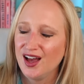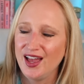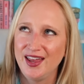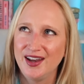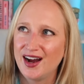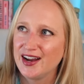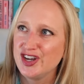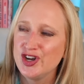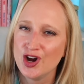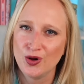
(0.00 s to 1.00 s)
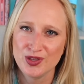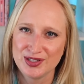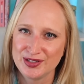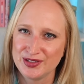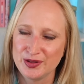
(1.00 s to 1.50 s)
And I know
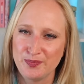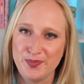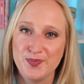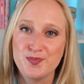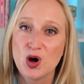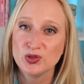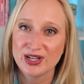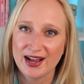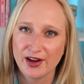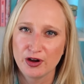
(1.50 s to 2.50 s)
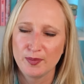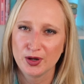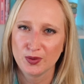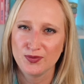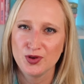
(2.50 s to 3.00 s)
this isn't the most accurate
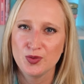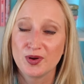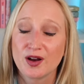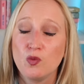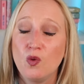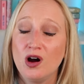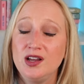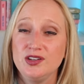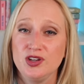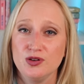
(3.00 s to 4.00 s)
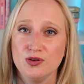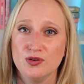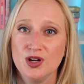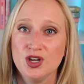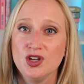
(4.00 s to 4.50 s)
book review, but I want
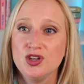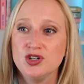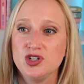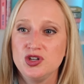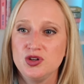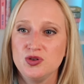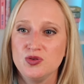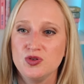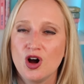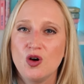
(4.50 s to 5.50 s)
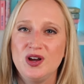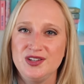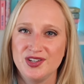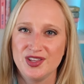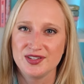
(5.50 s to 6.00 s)
you to go
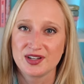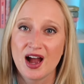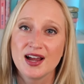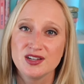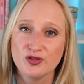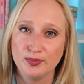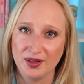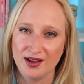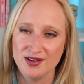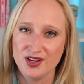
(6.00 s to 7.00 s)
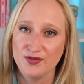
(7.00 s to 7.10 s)
into this kind of blind.